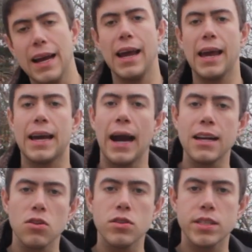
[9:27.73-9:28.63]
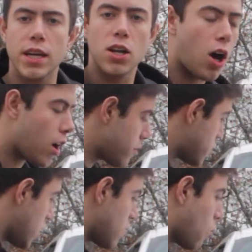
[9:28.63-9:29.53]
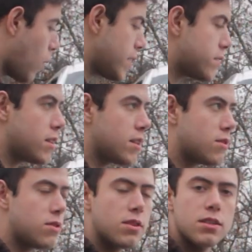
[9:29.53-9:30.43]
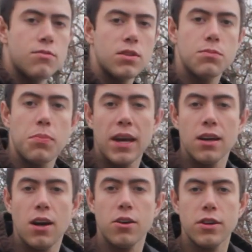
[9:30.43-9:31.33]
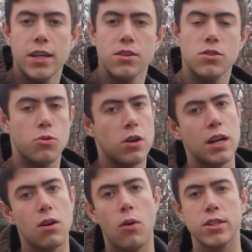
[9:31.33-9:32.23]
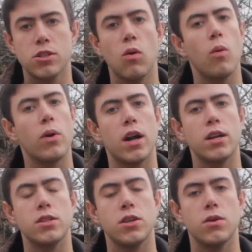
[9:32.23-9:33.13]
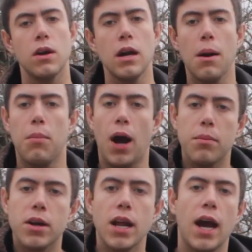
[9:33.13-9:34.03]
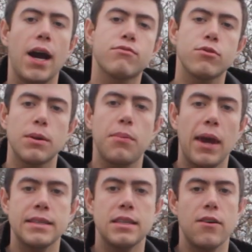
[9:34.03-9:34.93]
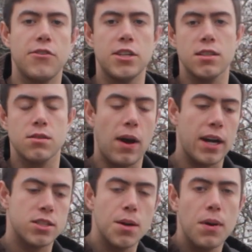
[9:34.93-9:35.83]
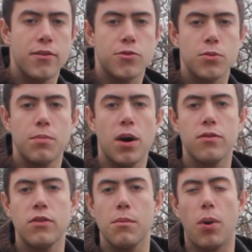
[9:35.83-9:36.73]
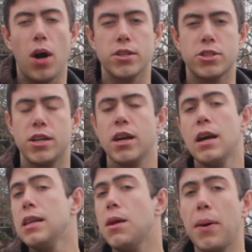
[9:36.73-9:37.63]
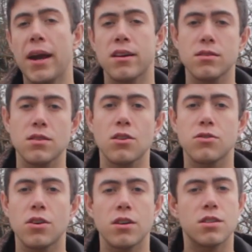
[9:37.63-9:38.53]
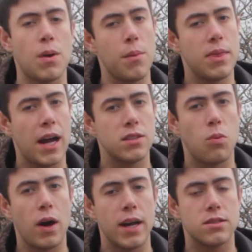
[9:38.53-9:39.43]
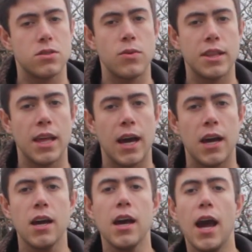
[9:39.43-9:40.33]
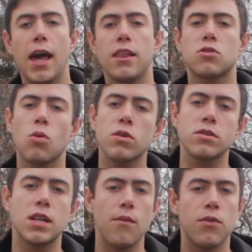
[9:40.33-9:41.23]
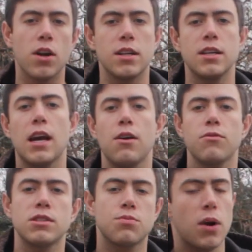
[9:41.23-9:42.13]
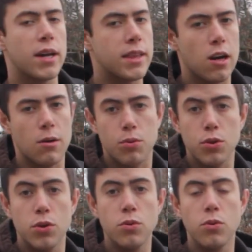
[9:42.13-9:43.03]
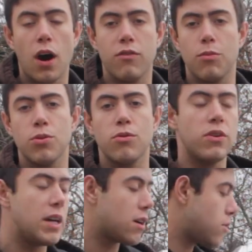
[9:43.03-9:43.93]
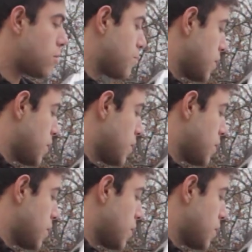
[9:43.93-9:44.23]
it kind of looks like an off shade white to this paint color here, so we're not quite sure what we're going to do. Probably going to have to repaint it if it doesn't match up after we buff it and polish it. The panel is a little dirty, so maybe that's why it's doing that. And the doors are definitely going to need to get resprayed. They are blue, off a blue vehicle.